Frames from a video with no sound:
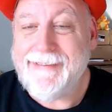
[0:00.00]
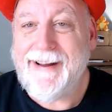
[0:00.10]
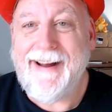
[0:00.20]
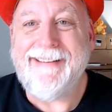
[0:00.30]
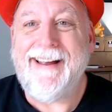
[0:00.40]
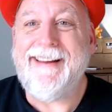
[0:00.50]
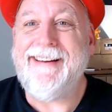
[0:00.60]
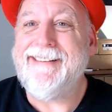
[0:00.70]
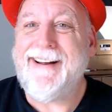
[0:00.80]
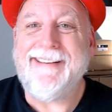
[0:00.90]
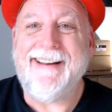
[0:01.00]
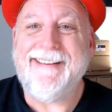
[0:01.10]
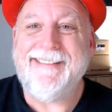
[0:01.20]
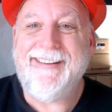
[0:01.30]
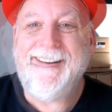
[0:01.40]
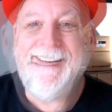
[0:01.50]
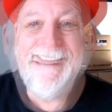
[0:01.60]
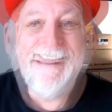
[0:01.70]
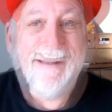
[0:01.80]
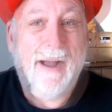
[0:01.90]
I like it. I like it a
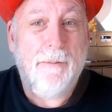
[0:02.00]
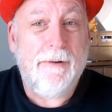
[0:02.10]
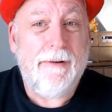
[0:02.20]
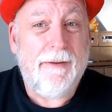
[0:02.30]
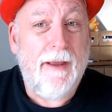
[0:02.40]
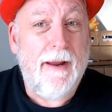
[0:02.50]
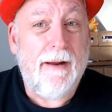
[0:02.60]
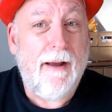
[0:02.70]
lot. I really think,